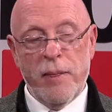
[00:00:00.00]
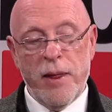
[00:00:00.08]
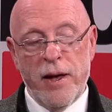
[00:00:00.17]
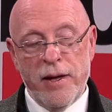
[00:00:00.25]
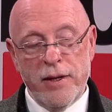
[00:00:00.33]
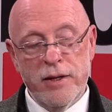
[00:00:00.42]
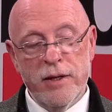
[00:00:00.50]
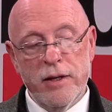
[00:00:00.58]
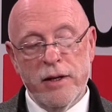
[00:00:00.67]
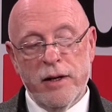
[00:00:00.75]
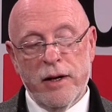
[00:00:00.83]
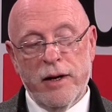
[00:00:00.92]
And
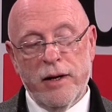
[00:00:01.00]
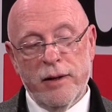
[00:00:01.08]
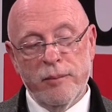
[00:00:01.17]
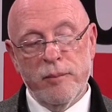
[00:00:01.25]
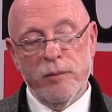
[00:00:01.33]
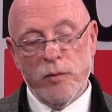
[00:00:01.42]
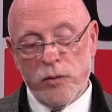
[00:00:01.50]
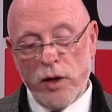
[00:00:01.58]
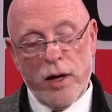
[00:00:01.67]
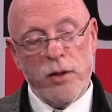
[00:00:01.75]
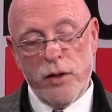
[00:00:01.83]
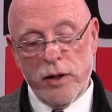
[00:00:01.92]
um,
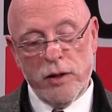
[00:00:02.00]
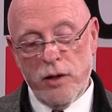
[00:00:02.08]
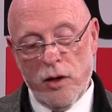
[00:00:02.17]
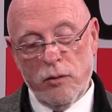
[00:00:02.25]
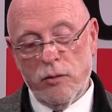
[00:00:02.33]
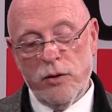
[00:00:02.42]
I think, you know,